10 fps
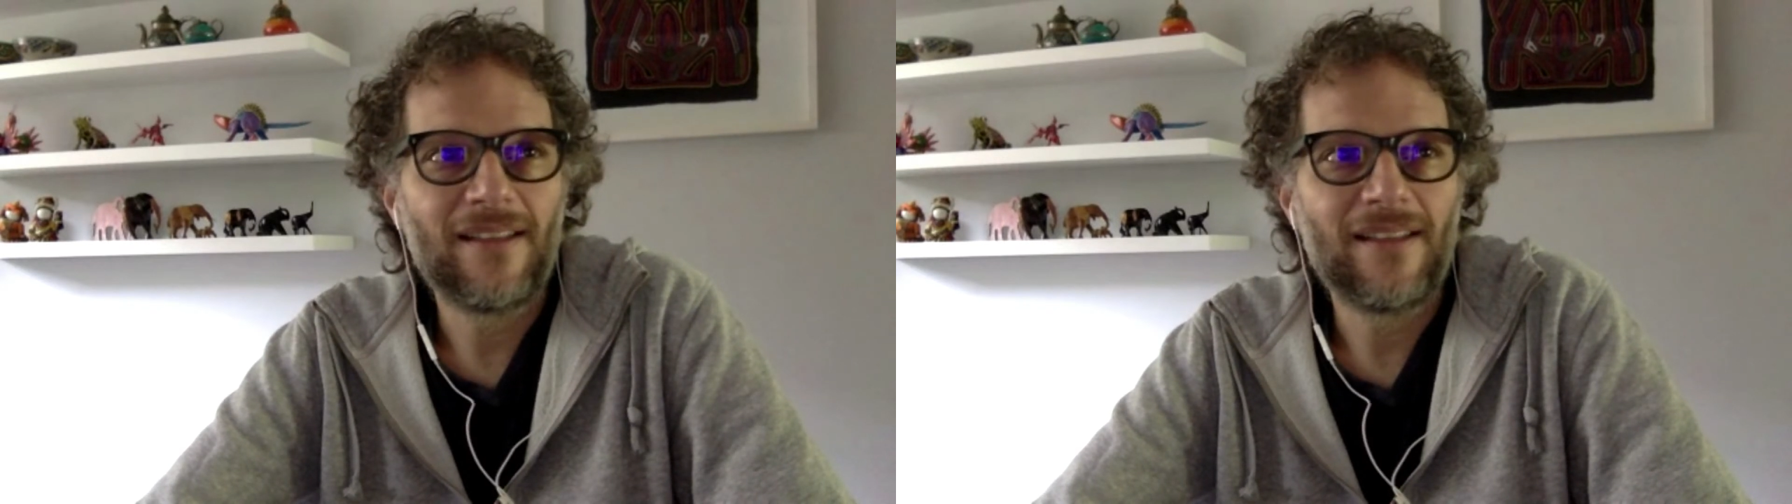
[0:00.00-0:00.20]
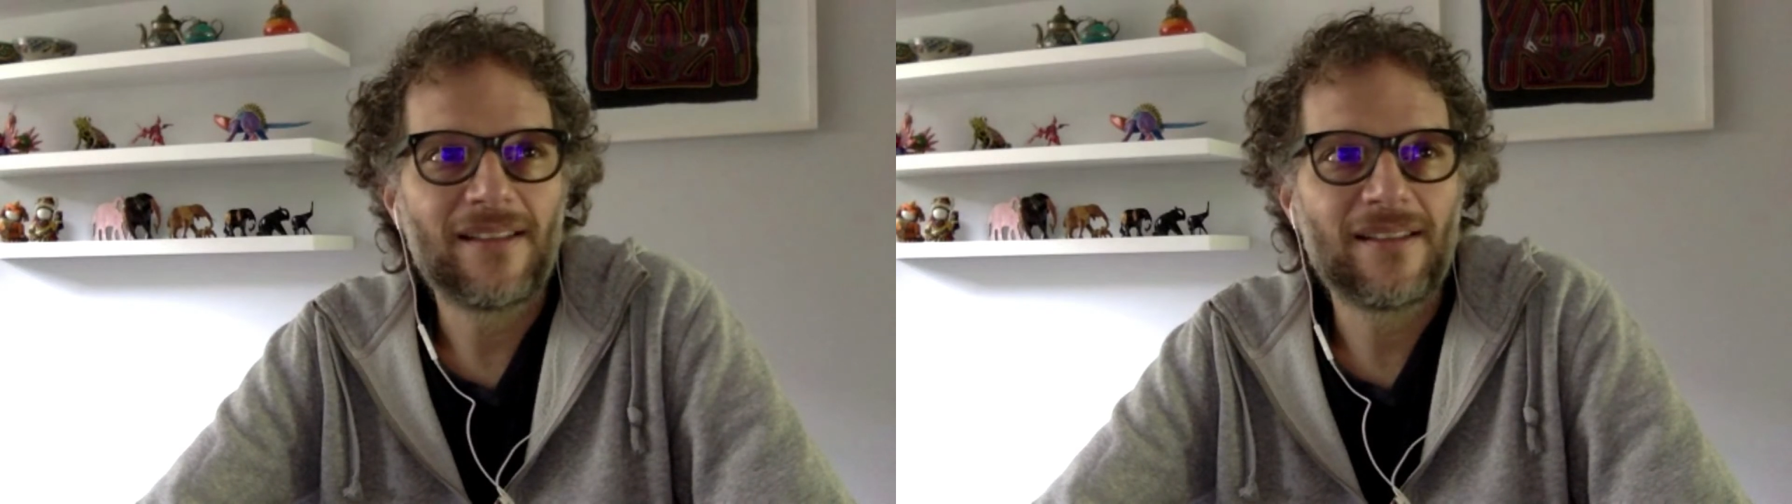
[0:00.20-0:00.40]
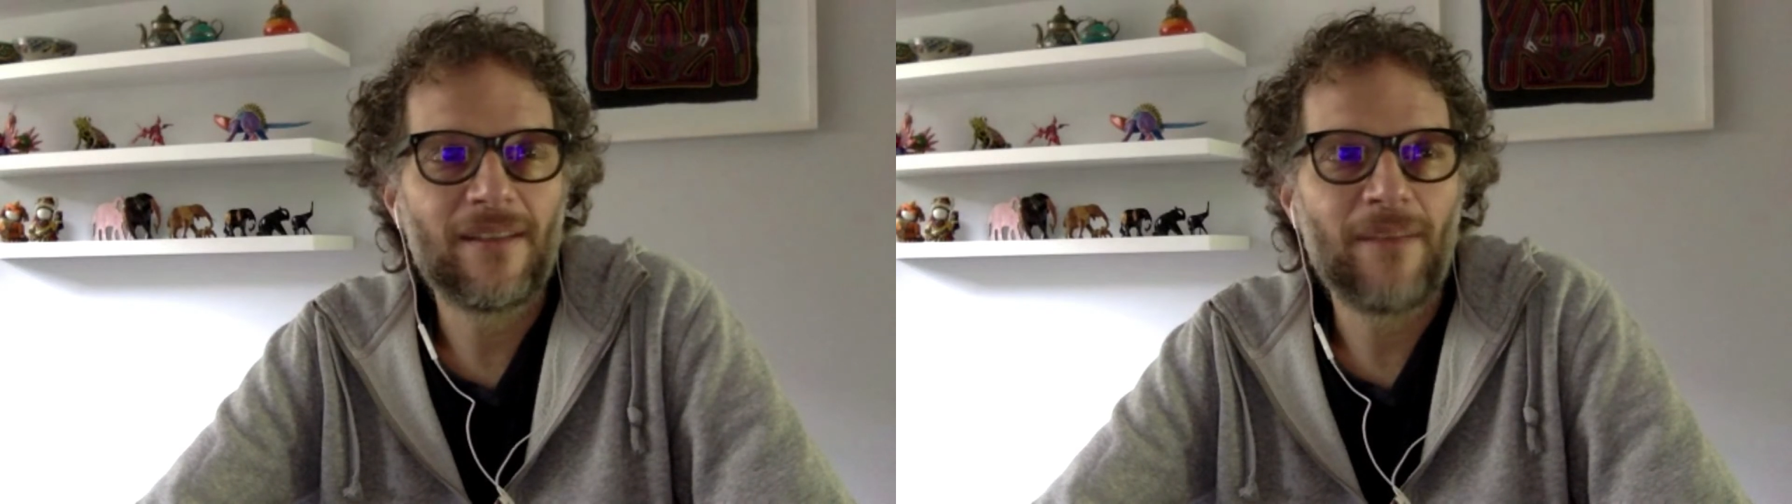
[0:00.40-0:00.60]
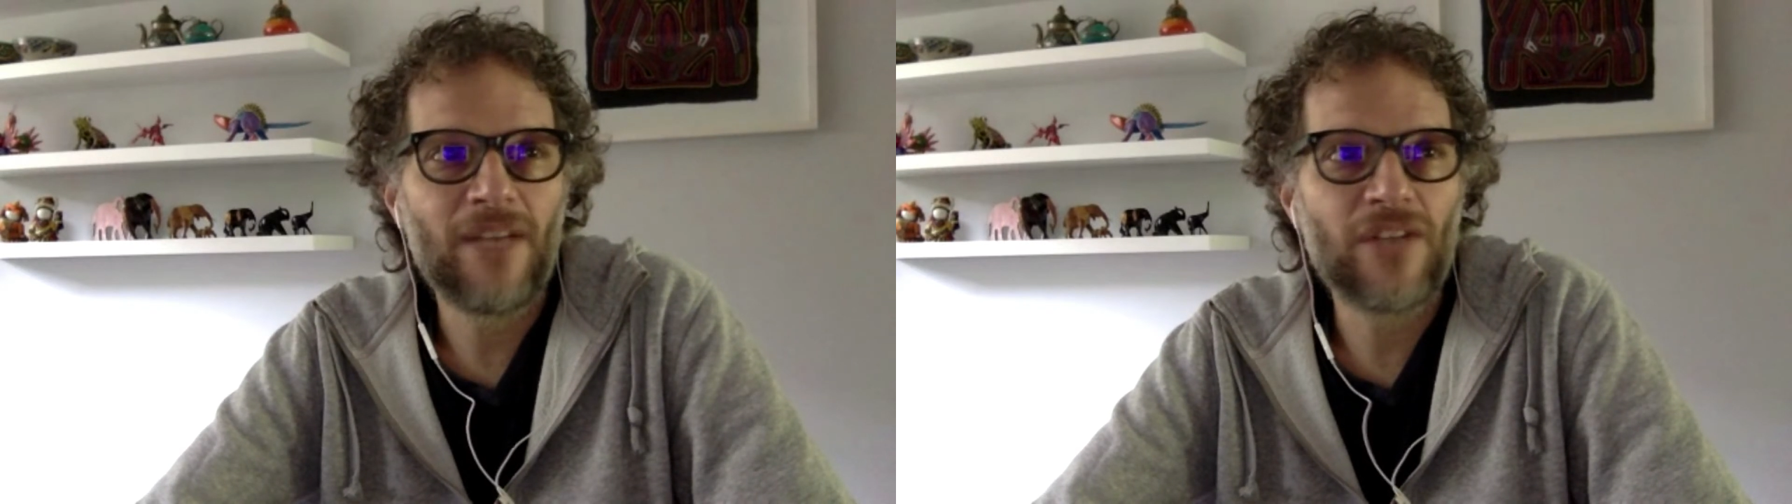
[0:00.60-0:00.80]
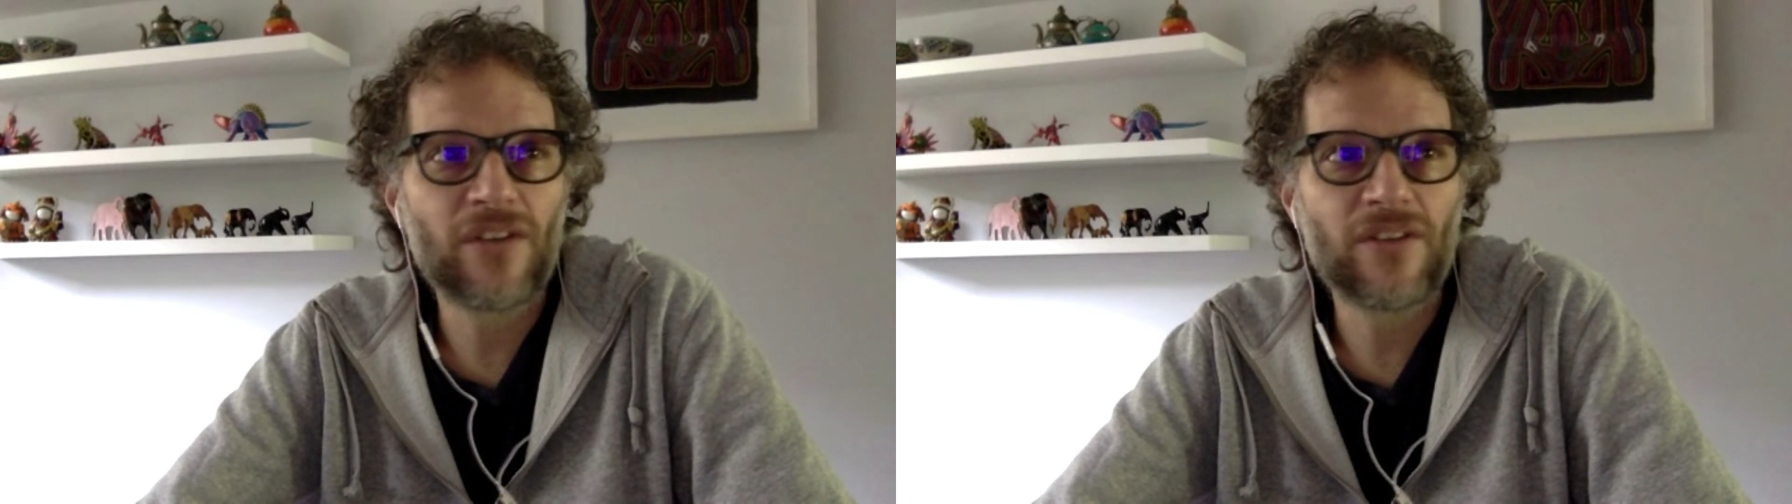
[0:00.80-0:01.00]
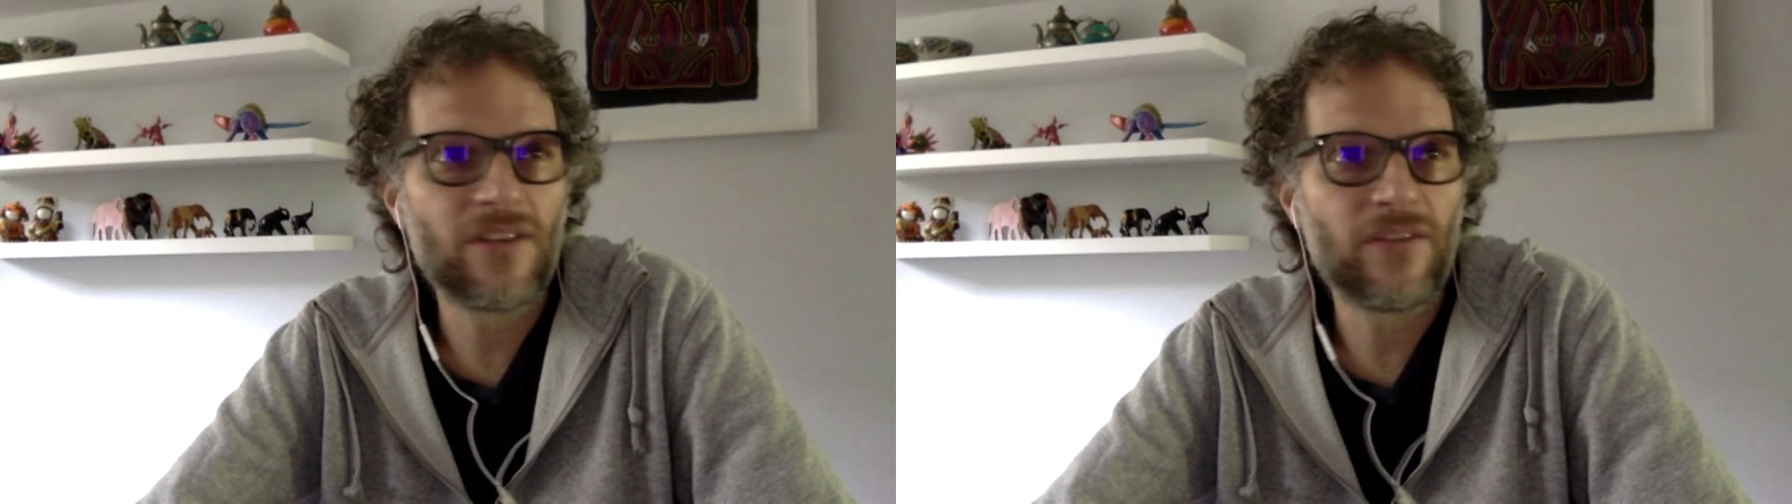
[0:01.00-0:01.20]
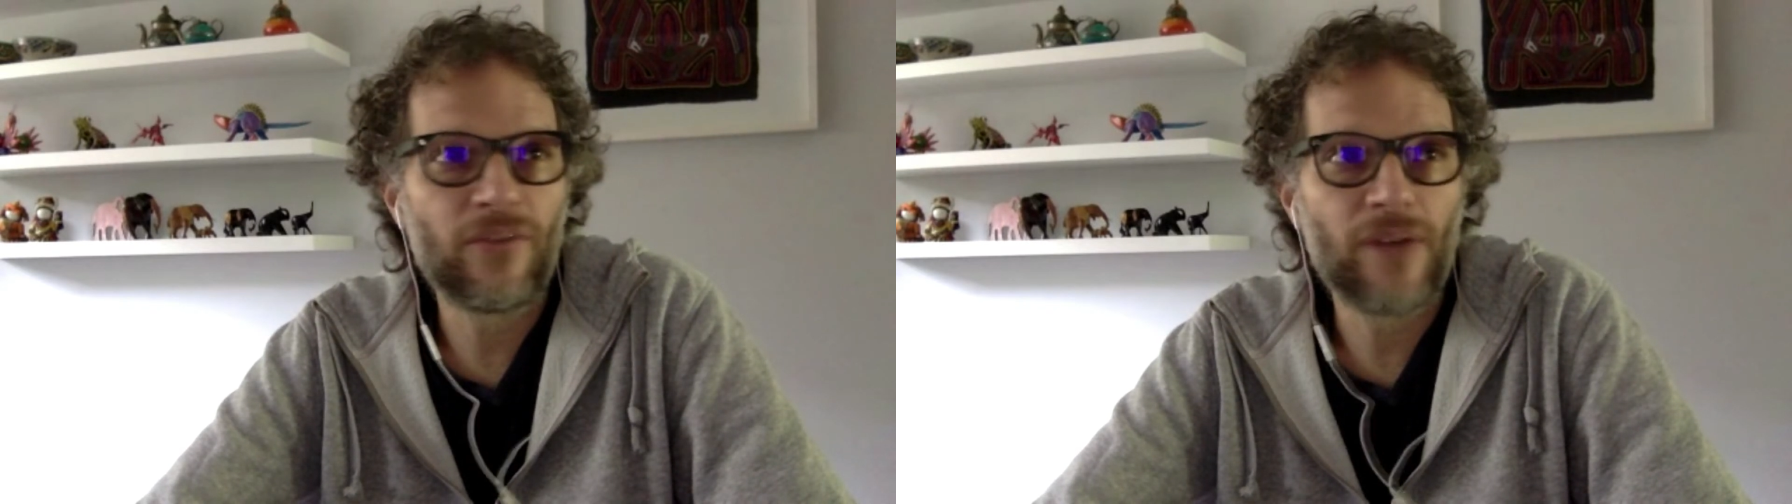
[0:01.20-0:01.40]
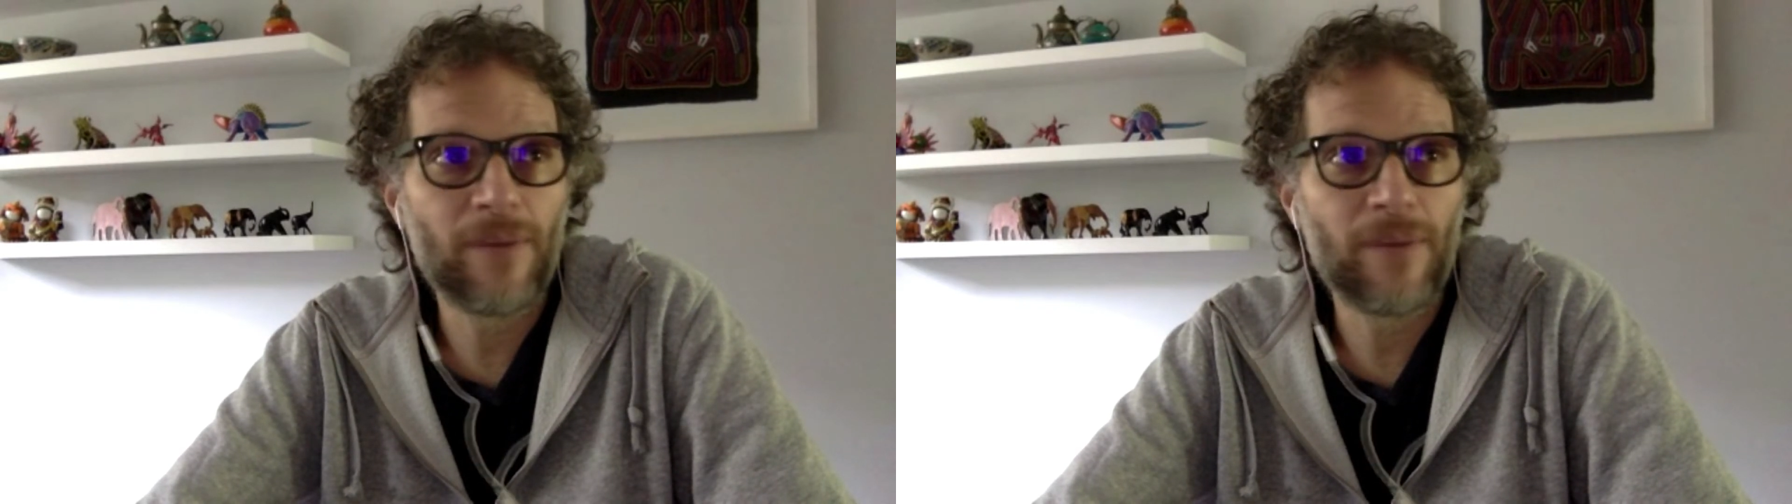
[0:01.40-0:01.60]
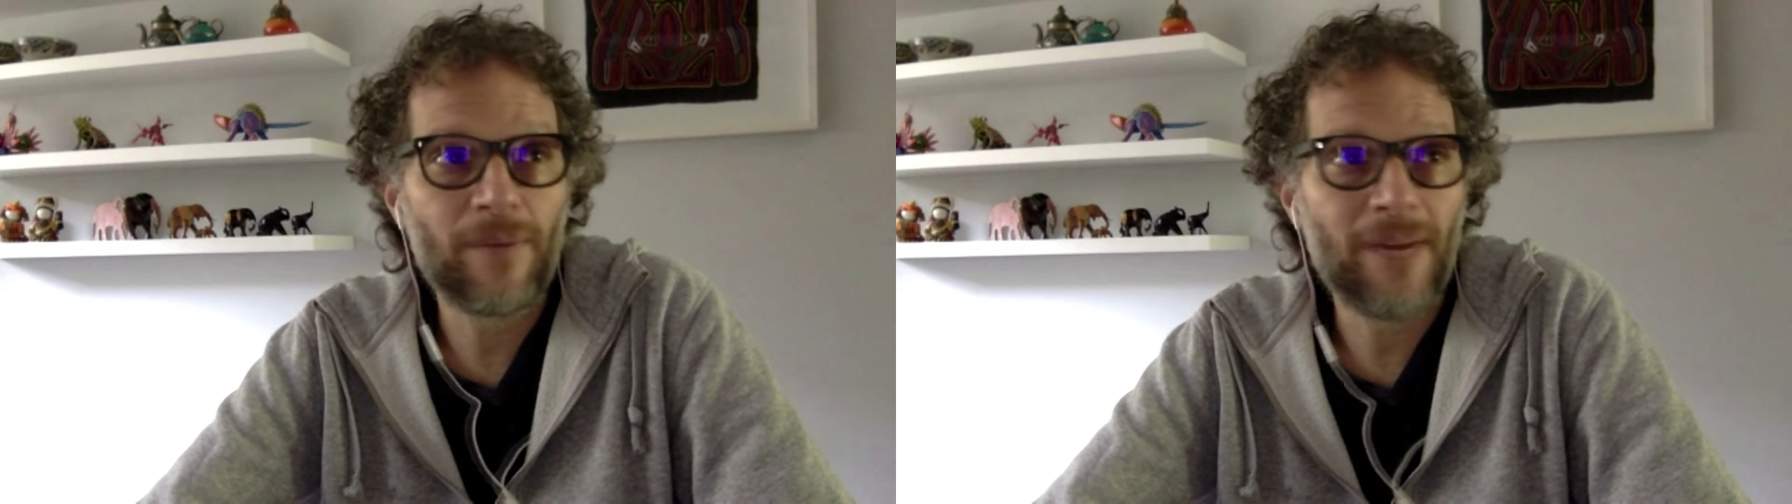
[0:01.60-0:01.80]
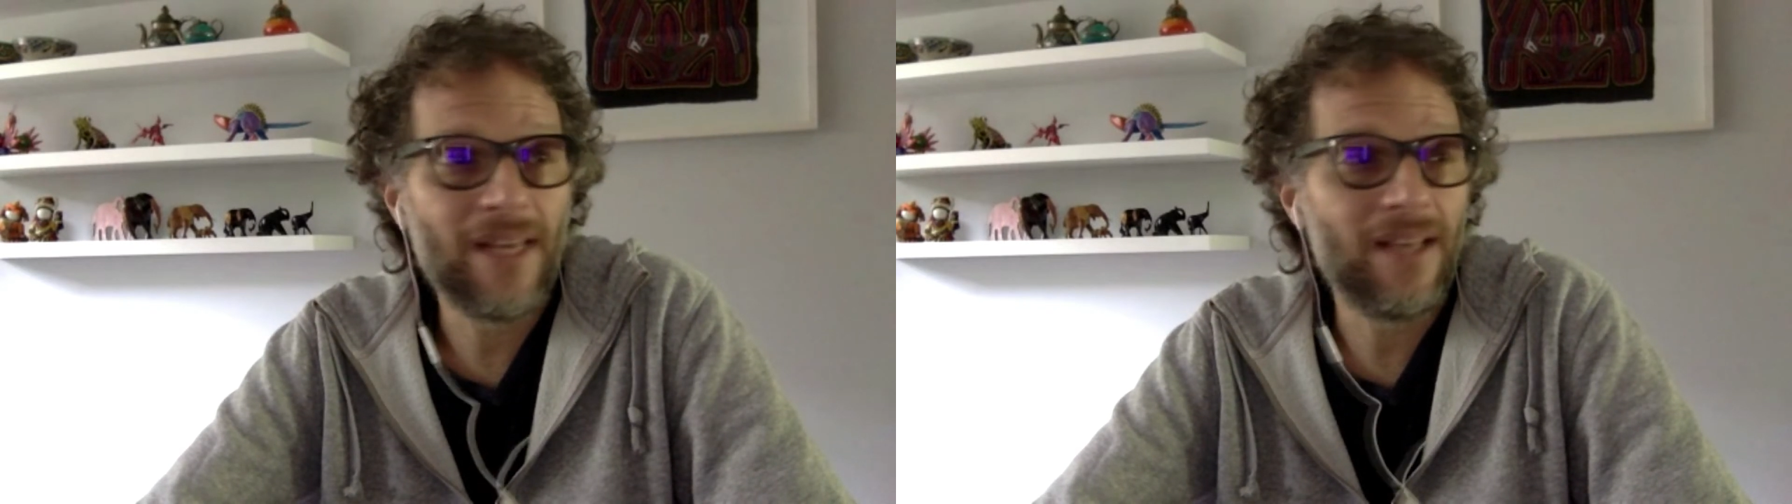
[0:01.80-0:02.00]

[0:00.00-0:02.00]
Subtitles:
a major concern for everybody.